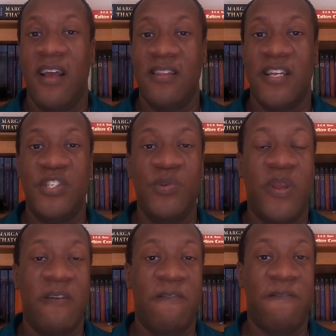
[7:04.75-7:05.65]
unless you
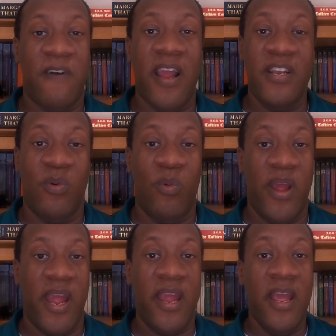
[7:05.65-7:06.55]
can find a
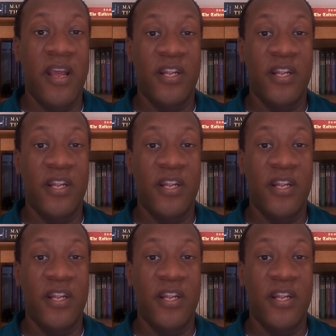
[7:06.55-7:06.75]
way